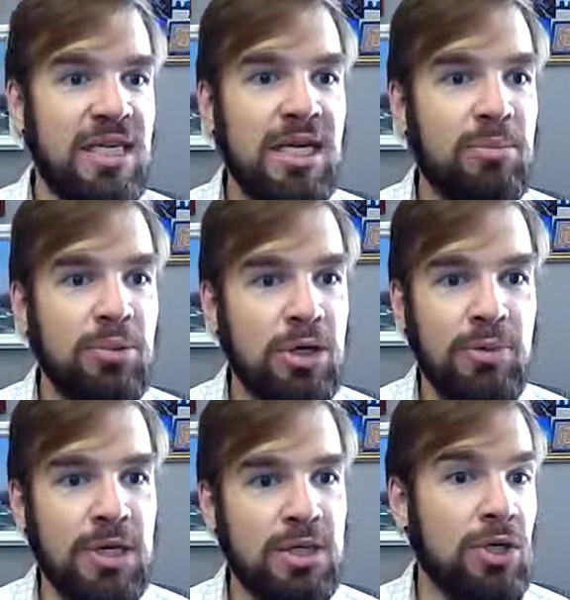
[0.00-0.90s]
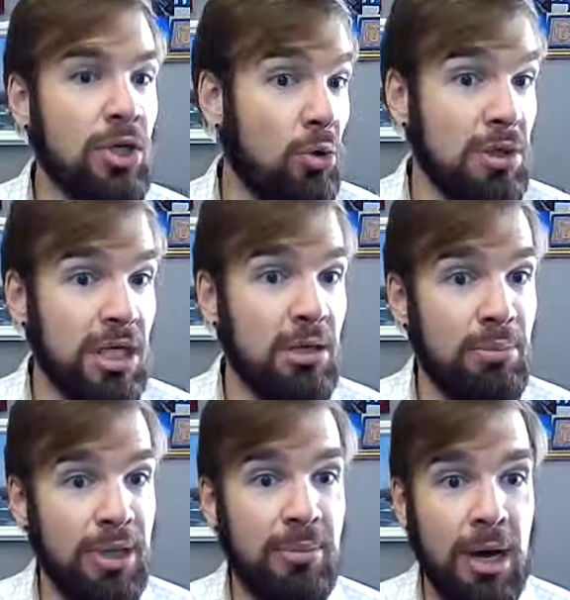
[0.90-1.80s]
it in a book because we know a little
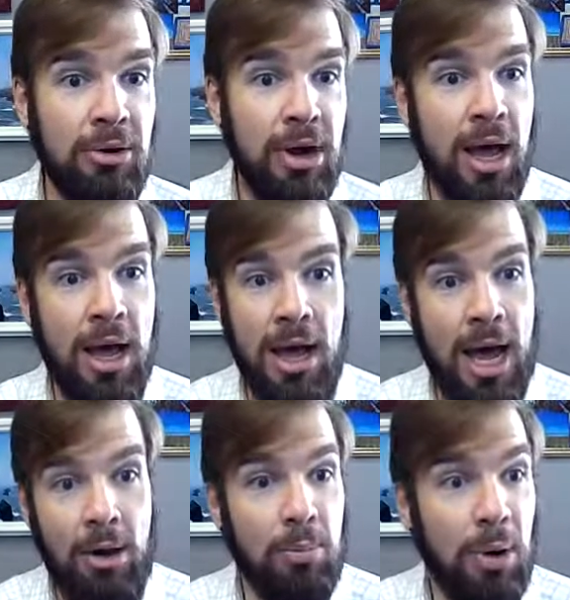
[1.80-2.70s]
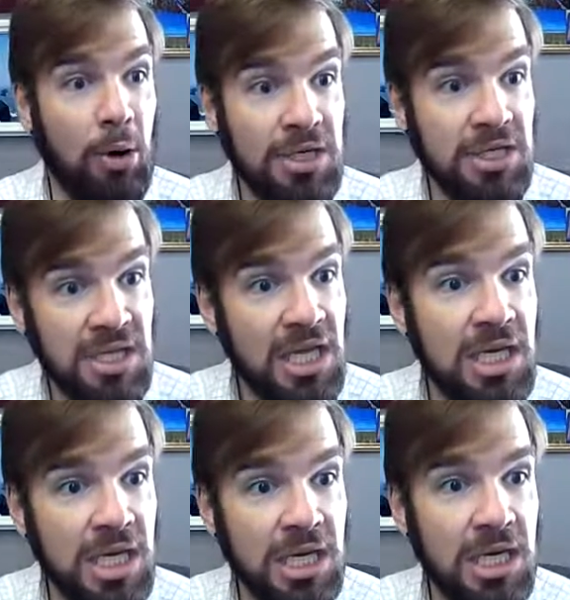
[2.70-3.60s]
bit about how a poet is
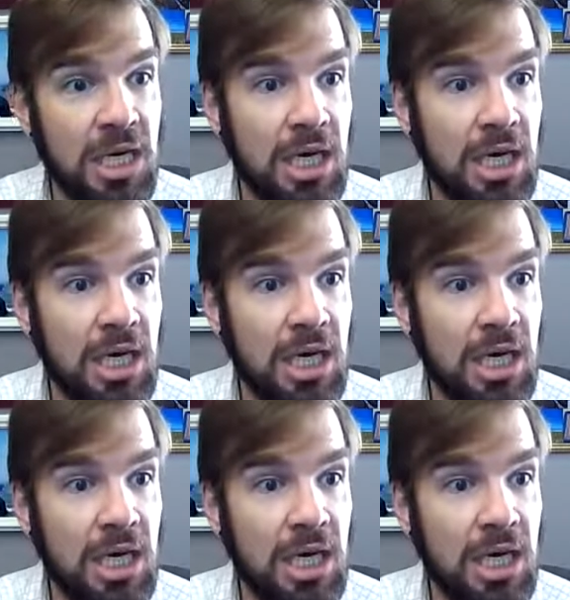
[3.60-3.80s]
thinking.